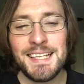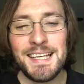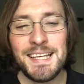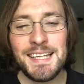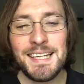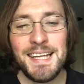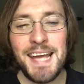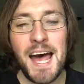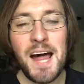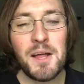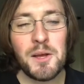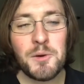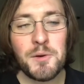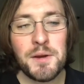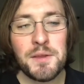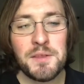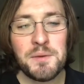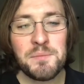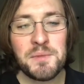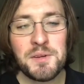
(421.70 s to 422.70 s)
The
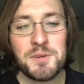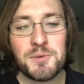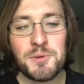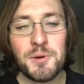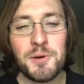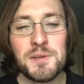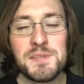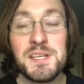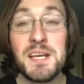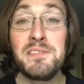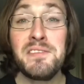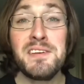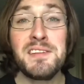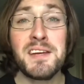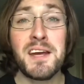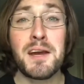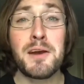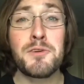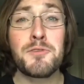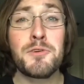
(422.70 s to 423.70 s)
algorithm controls everything.
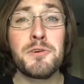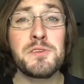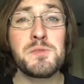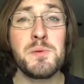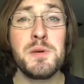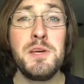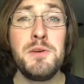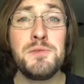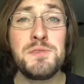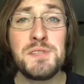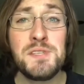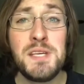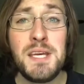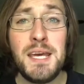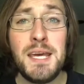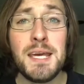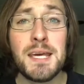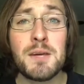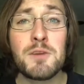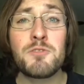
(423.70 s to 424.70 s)
It controls what you
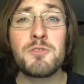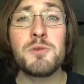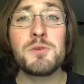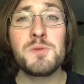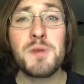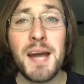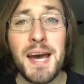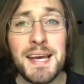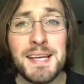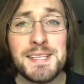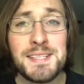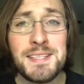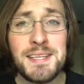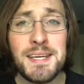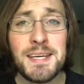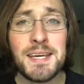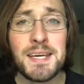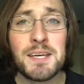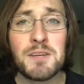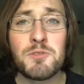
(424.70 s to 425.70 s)
see. It controls what I
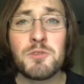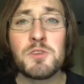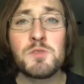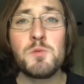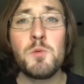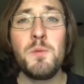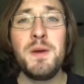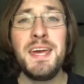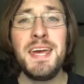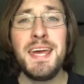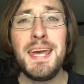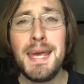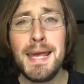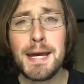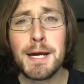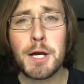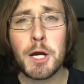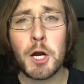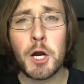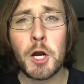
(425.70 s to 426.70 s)
see. It controls what we
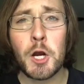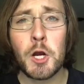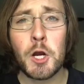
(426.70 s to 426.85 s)
hear.